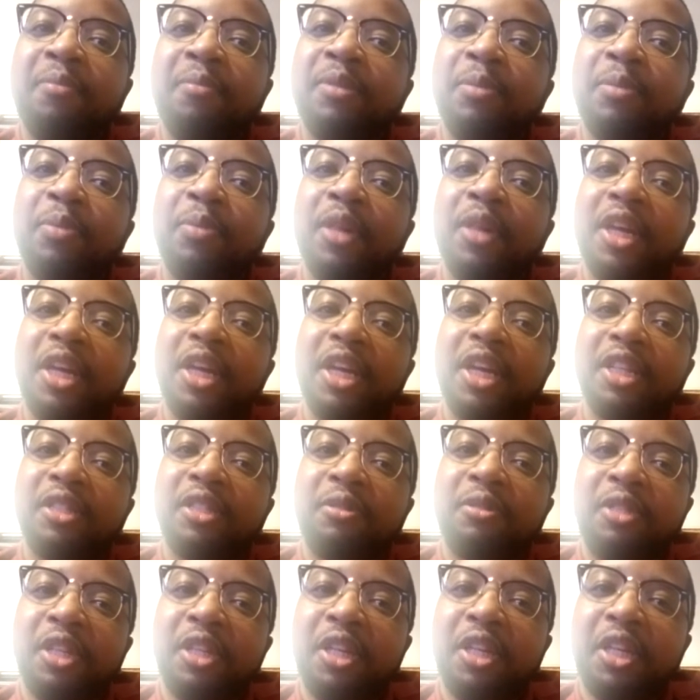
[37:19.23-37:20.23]
to play
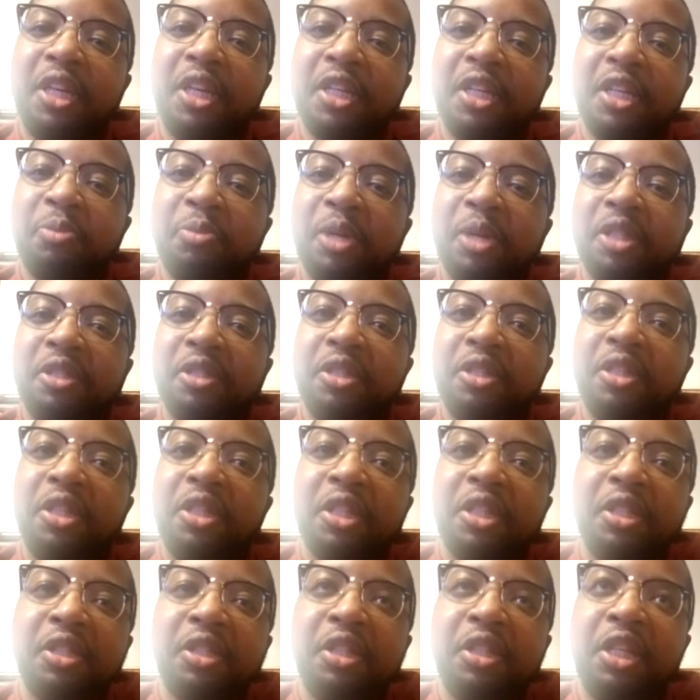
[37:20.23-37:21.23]
against City, especially
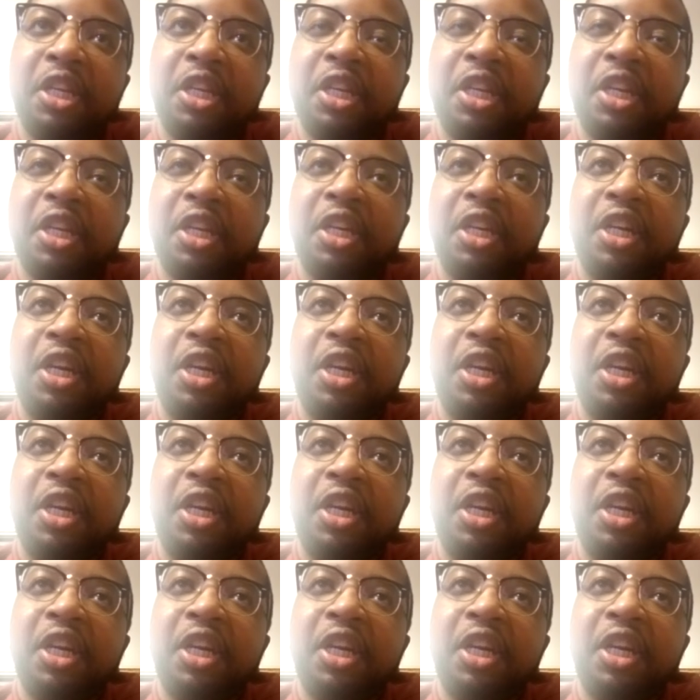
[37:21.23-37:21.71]
this year.